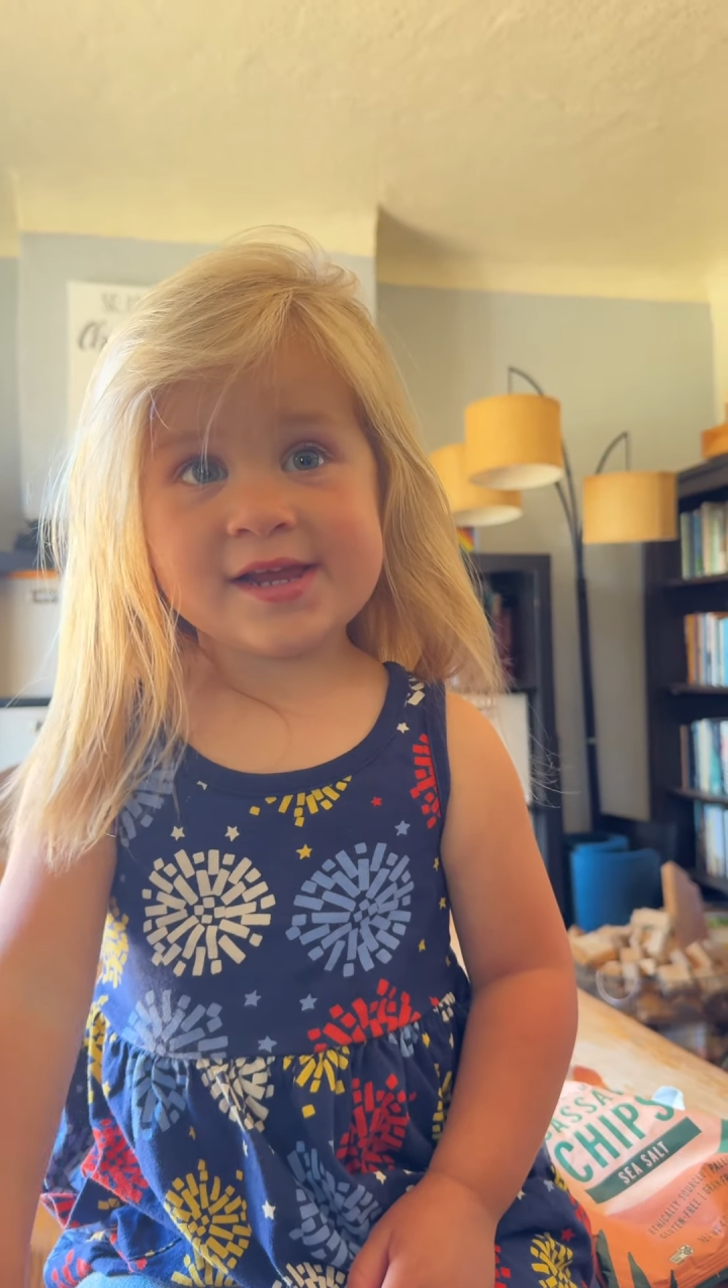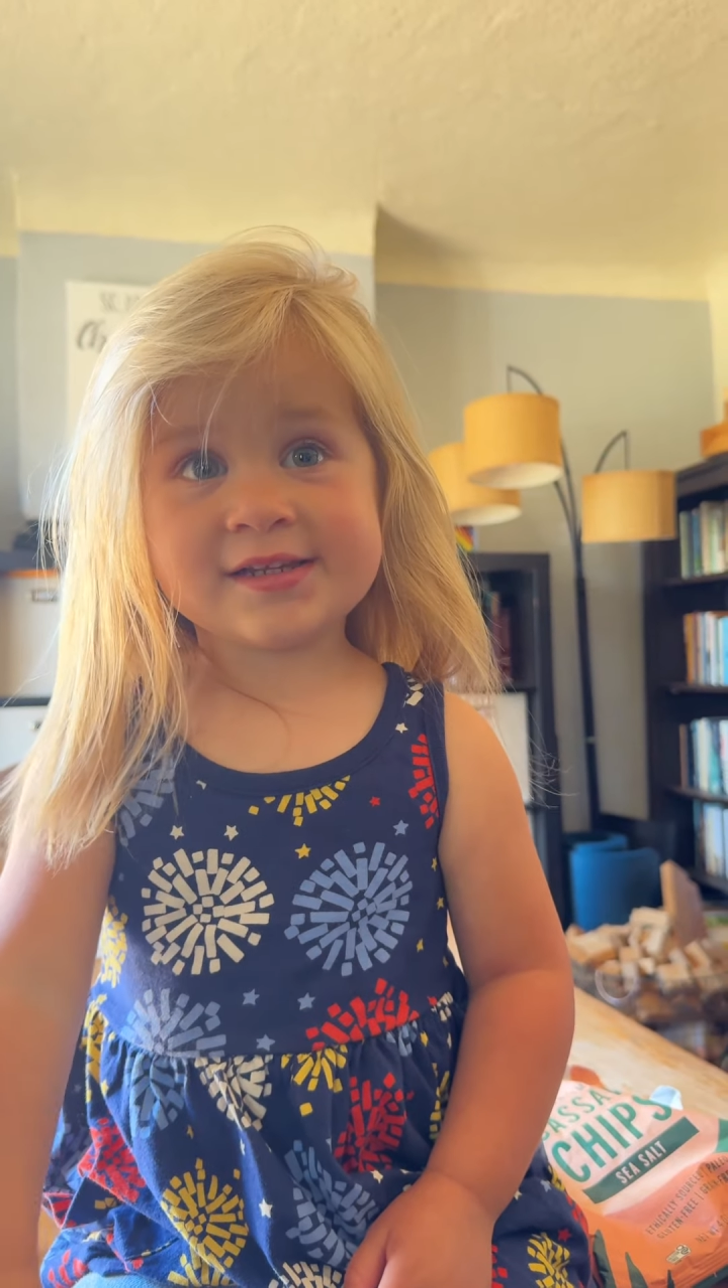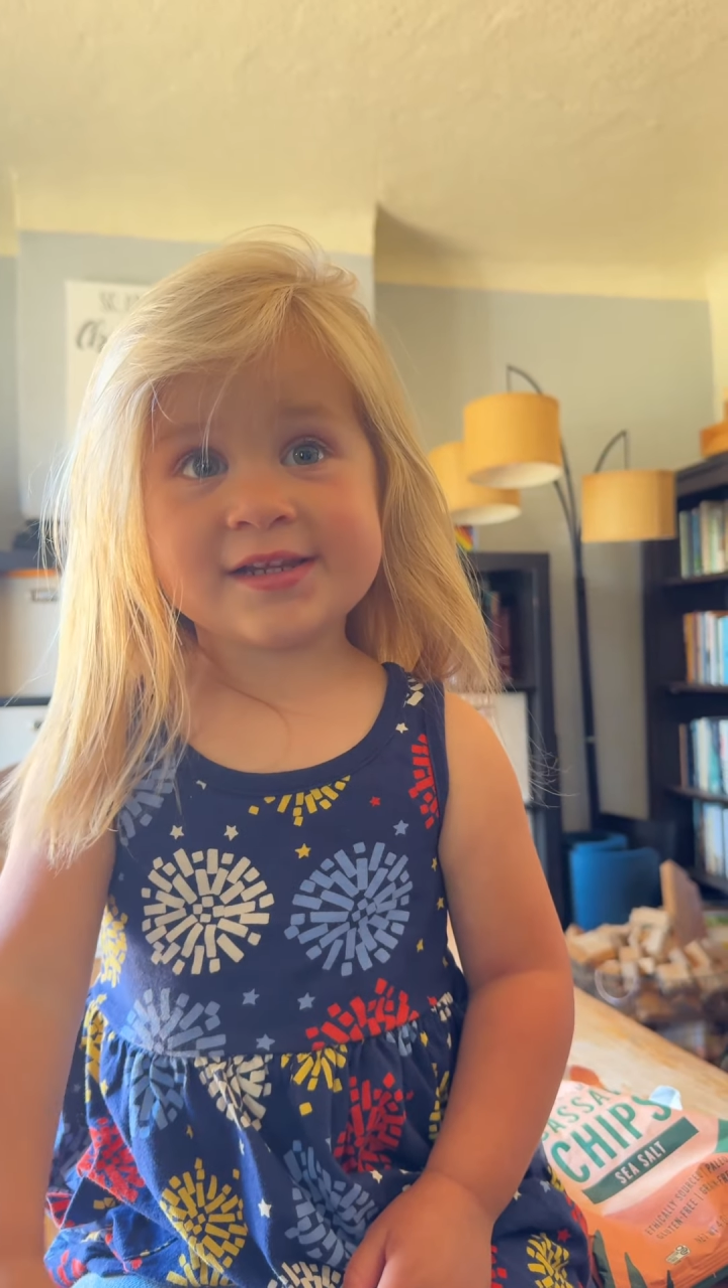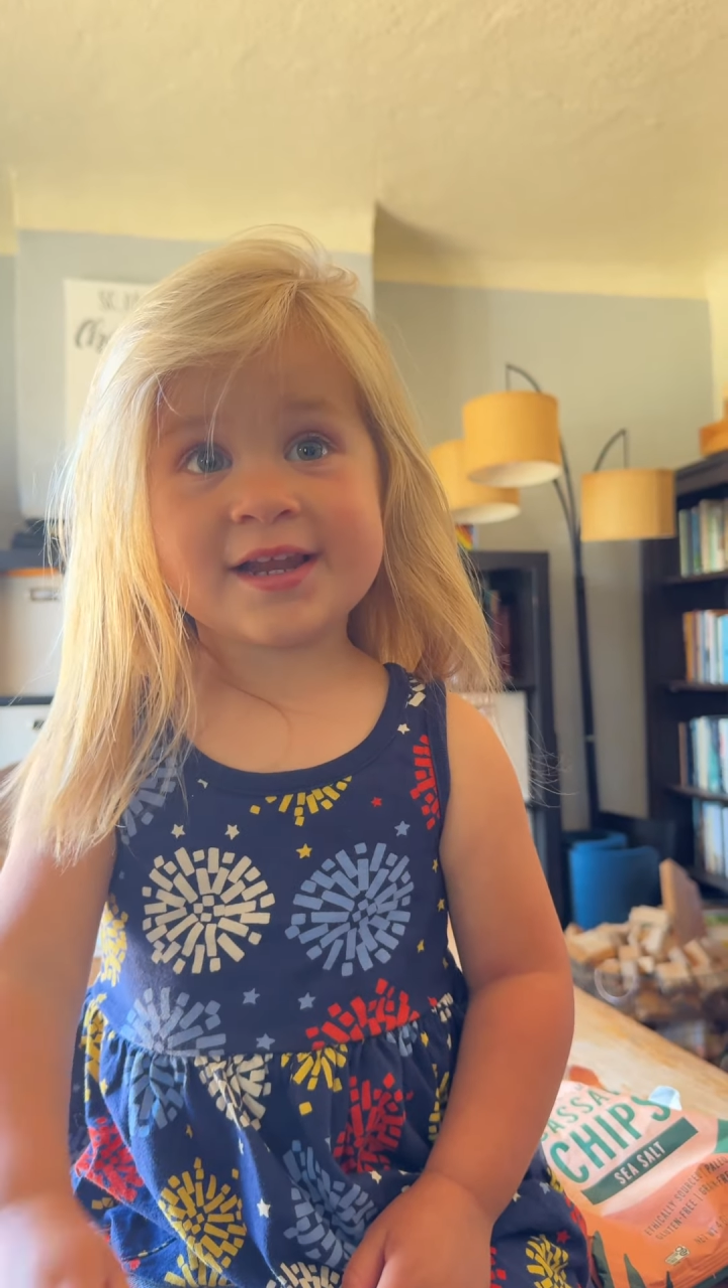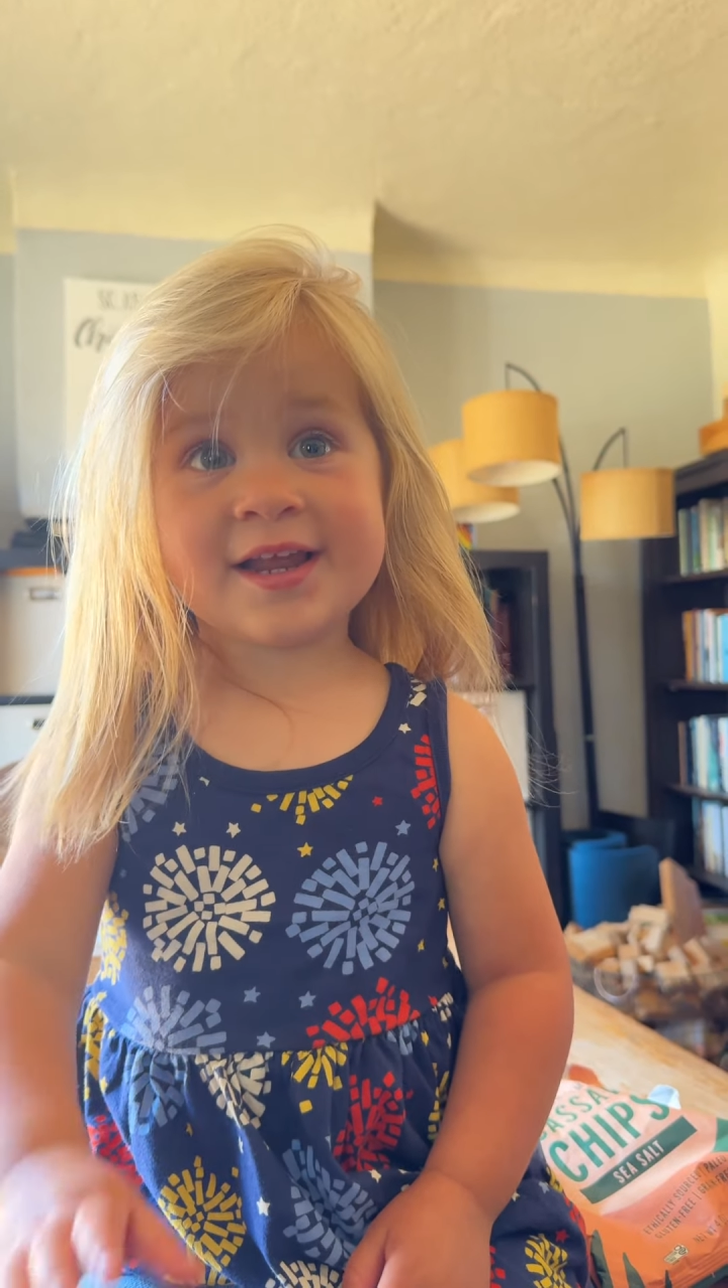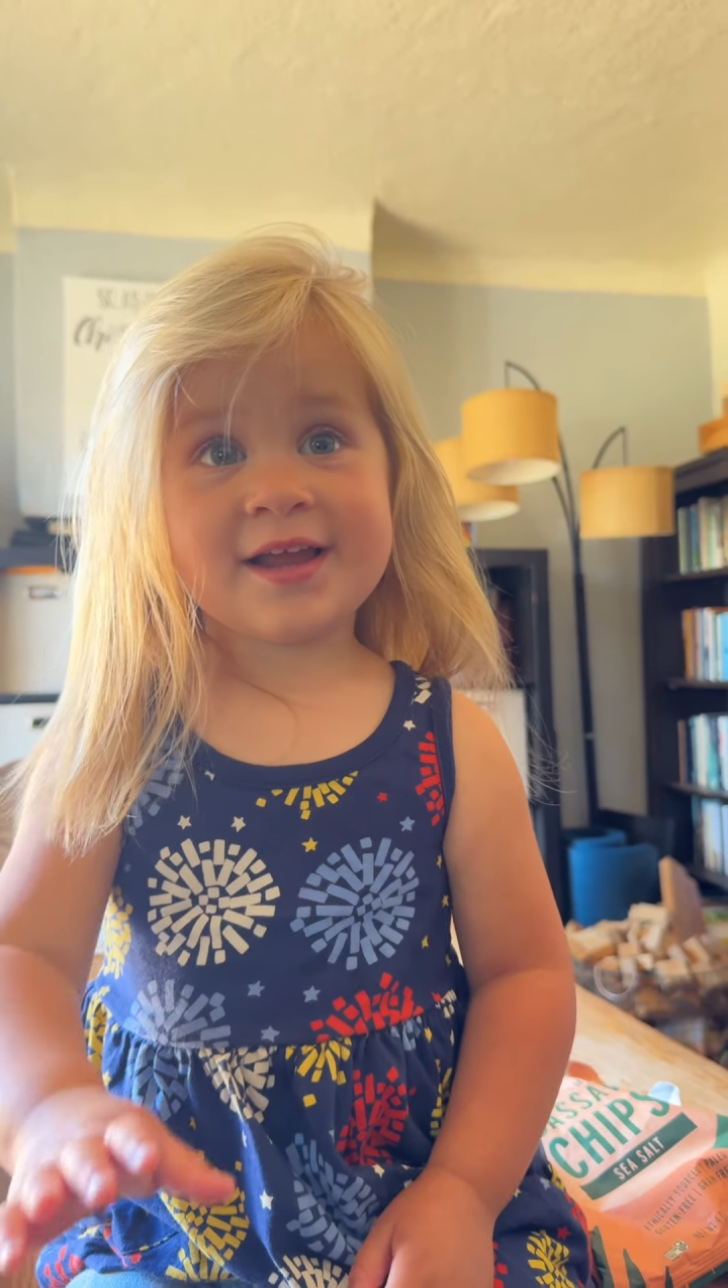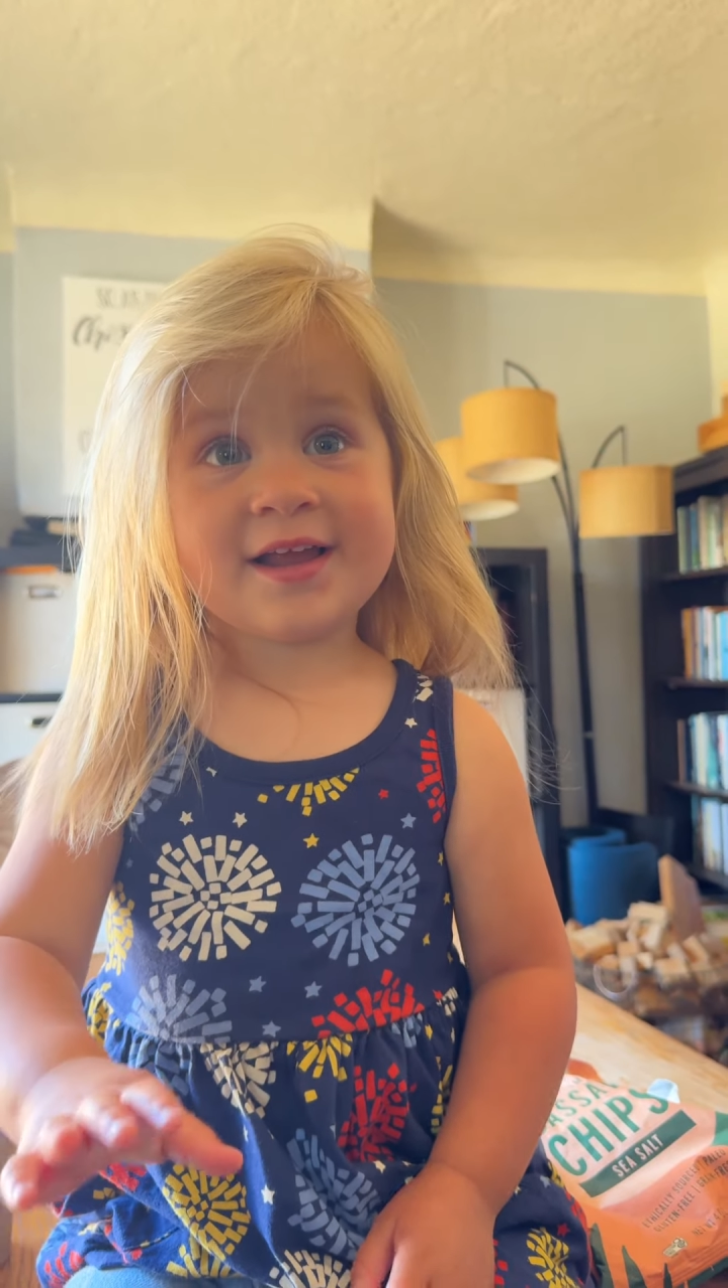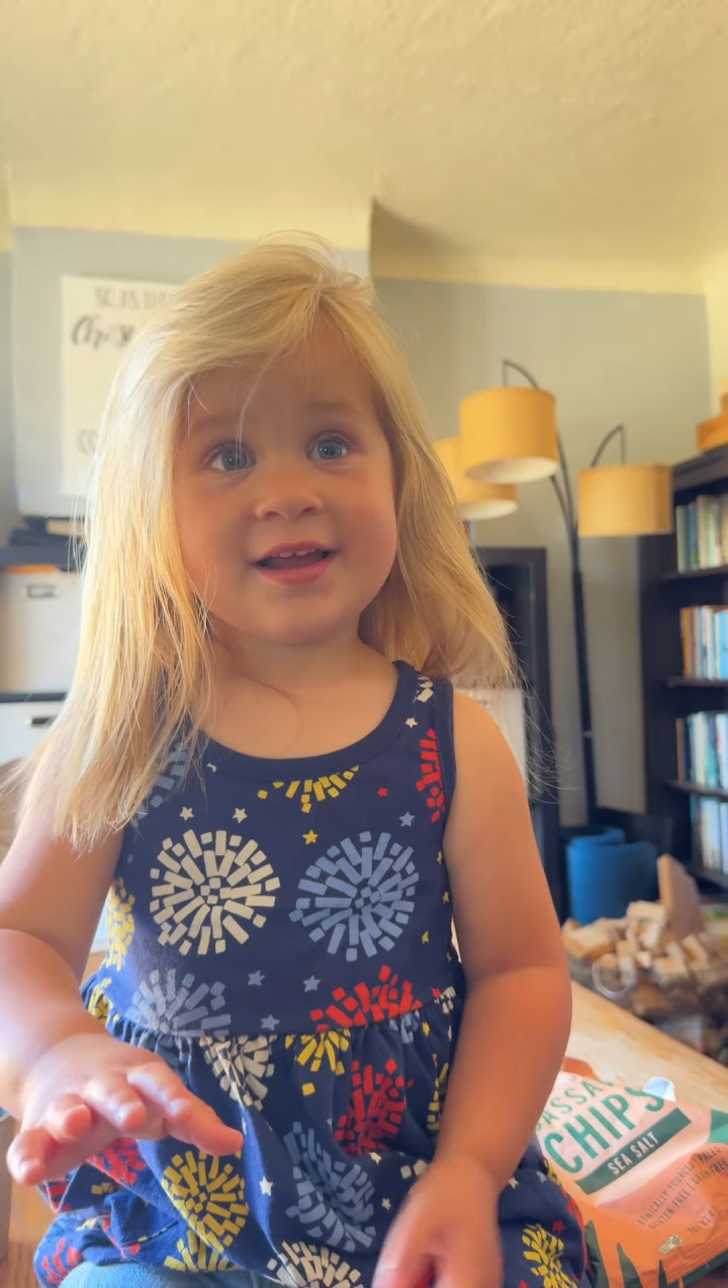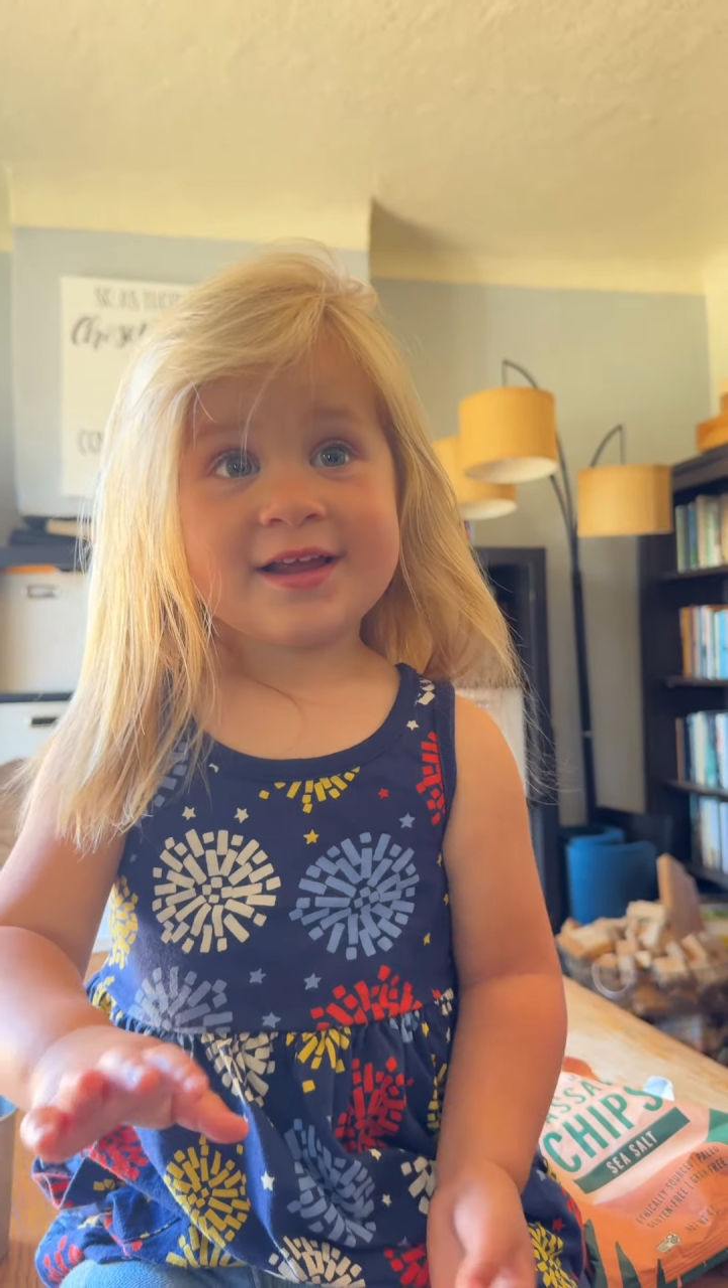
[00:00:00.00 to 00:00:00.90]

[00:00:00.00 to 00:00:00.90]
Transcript: Agnes.